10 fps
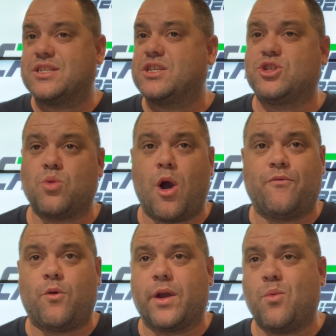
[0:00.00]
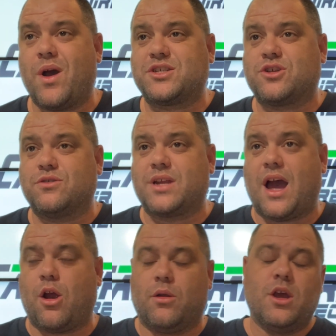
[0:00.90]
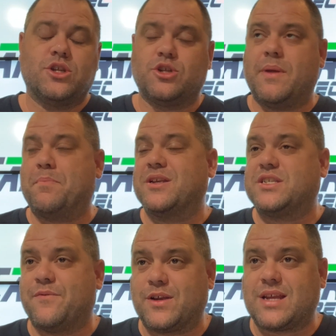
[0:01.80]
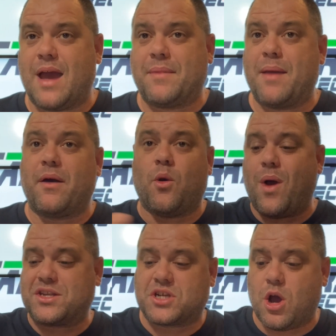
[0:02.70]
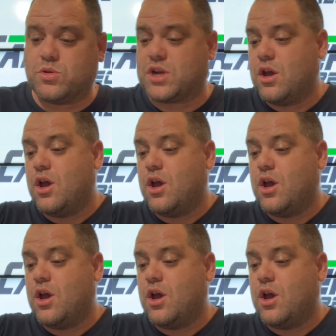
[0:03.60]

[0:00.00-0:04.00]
It's a 12:40 Western time, or excuse me, Pacific time game on the West Coast.